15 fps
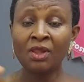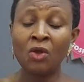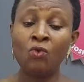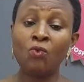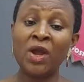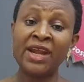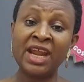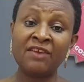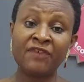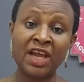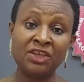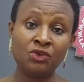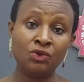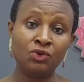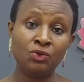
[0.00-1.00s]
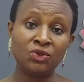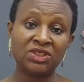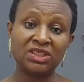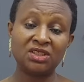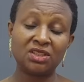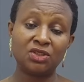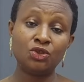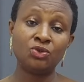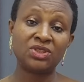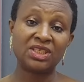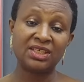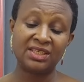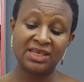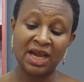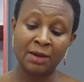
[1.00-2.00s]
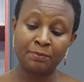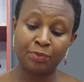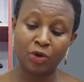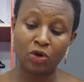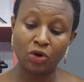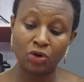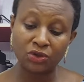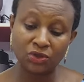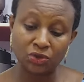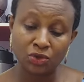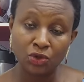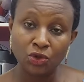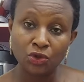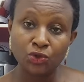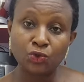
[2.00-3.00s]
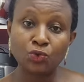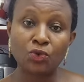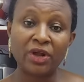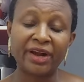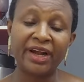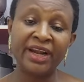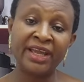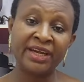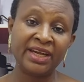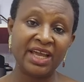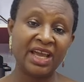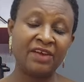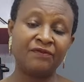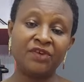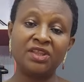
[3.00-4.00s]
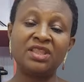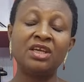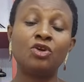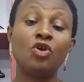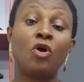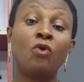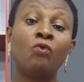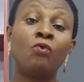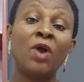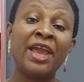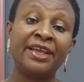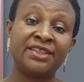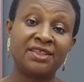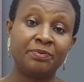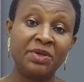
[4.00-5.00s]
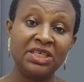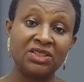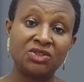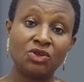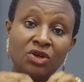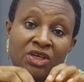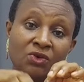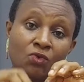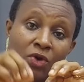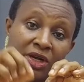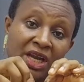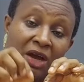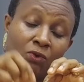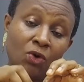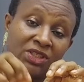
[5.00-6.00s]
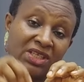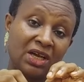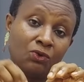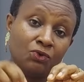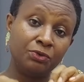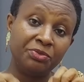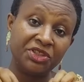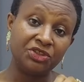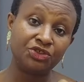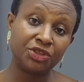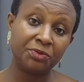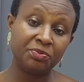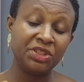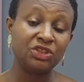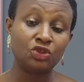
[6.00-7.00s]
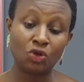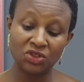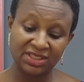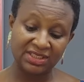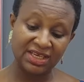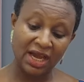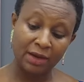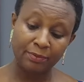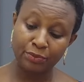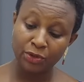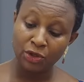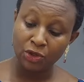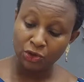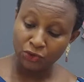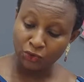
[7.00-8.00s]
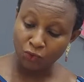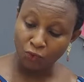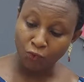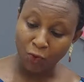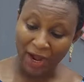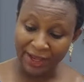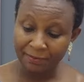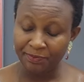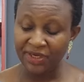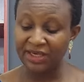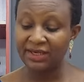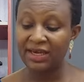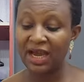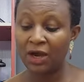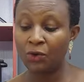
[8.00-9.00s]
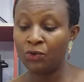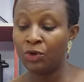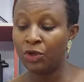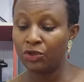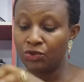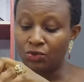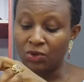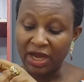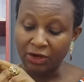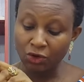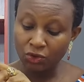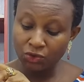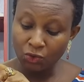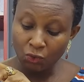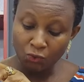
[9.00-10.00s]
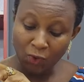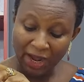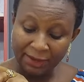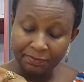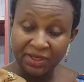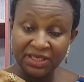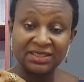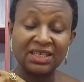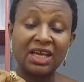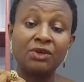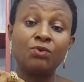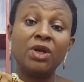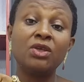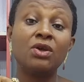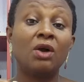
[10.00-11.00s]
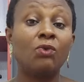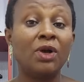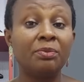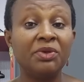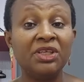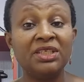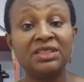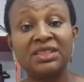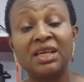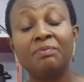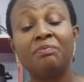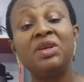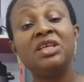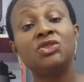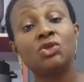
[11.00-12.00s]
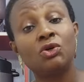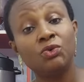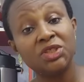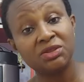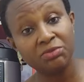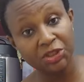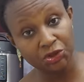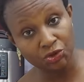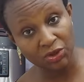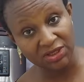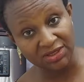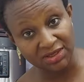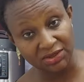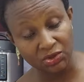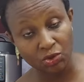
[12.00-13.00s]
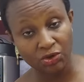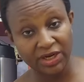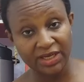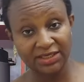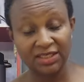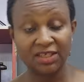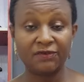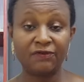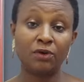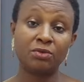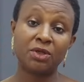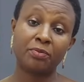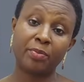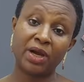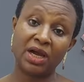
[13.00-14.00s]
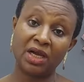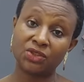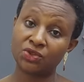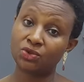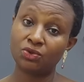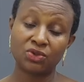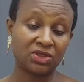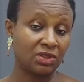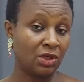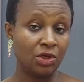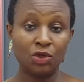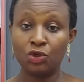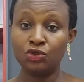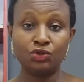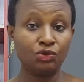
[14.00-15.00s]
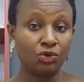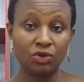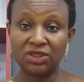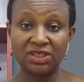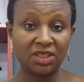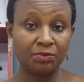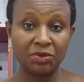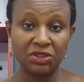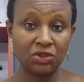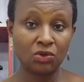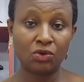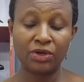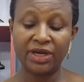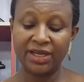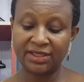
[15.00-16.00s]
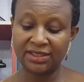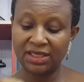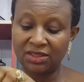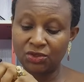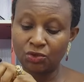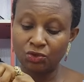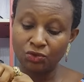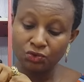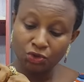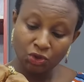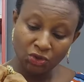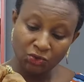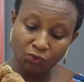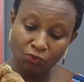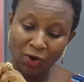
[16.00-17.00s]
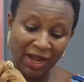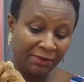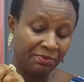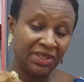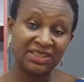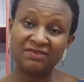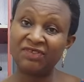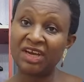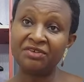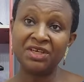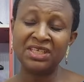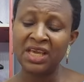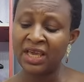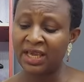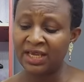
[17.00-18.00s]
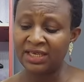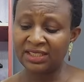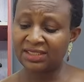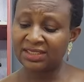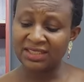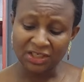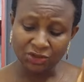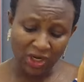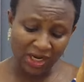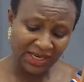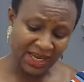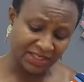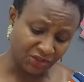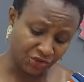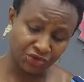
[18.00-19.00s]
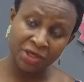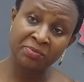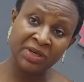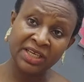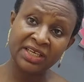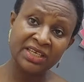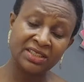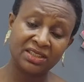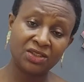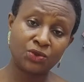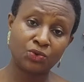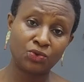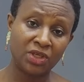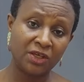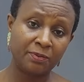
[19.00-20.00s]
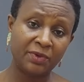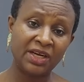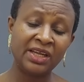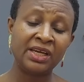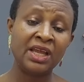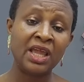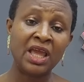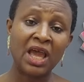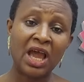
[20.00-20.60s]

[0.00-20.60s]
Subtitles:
Whenever you use it, use a damp cloth to clean everything. Not wet, please, not the one that water will be dripping, just damp to wipe it down. You can also wipe inside. When you are wiping inside, please always make sure it's disconnected from the power source. Do not keep it connected. So you just wipe it. This is actually extremely easy to keep clean.